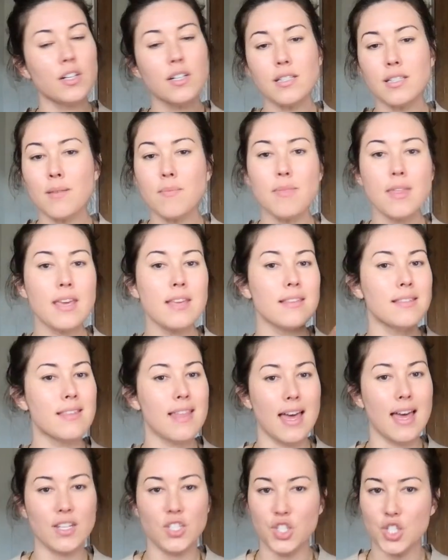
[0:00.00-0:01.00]
some things
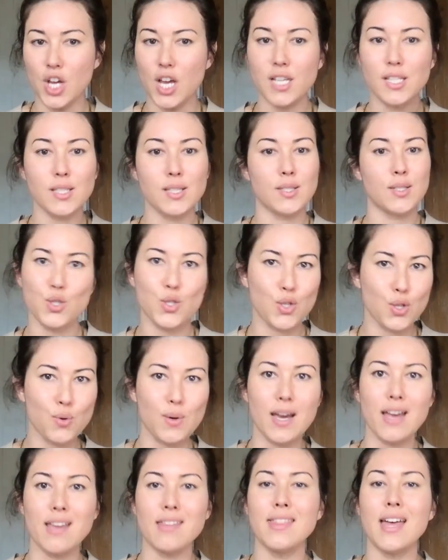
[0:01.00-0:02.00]
that just
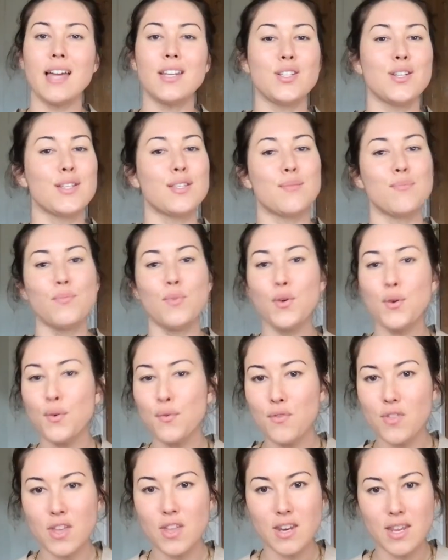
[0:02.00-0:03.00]
do it, that just
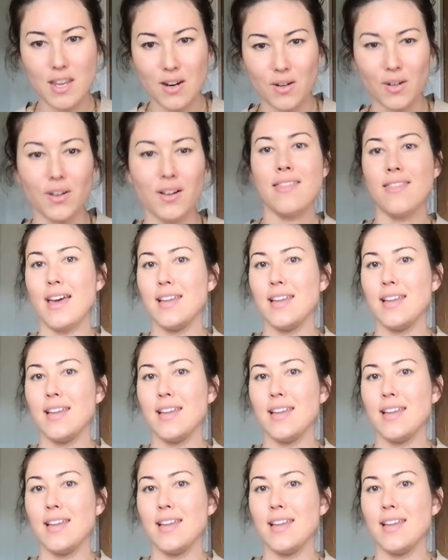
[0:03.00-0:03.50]
move the needle,